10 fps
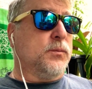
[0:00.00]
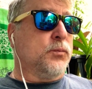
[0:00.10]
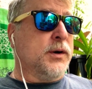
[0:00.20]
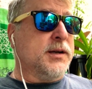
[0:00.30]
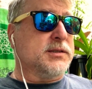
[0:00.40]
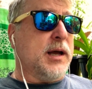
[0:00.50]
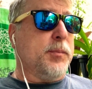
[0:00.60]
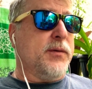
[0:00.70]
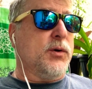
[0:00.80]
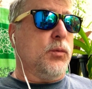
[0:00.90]
bring this
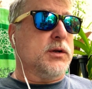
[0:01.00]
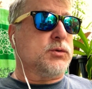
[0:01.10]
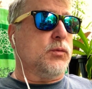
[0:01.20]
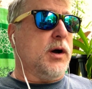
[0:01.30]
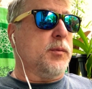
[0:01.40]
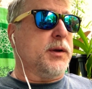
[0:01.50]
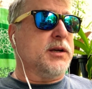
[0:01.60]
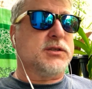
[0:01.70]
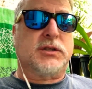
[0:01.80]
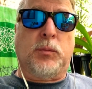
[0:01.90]
up every once in a while
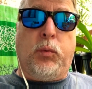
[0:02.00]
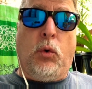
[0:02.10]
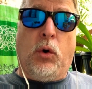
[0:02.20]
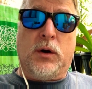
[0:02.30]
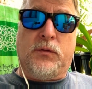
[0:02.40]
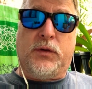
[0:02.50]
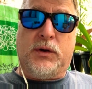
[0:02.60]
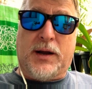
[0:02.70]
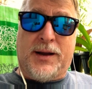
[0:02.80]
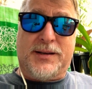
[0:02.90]
because it's important for
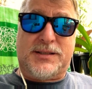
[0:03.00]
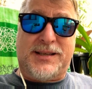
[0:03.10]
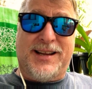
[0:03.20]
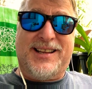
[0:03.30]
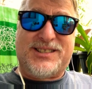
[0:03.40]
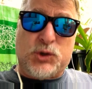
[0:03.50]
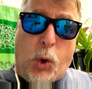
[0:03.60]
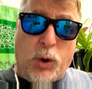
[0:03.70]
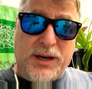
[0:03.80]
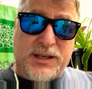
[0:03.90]
you to understand that it's
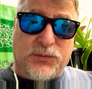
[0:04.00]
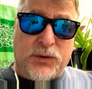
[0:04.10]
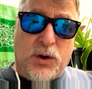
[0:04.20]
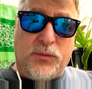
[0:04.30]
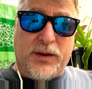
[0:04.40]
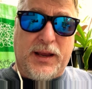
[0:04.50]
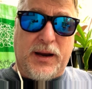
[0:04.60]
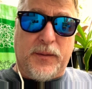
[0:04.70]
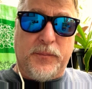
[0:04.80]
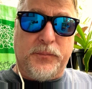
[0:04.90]
totally different over
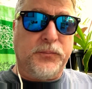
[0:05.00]
here.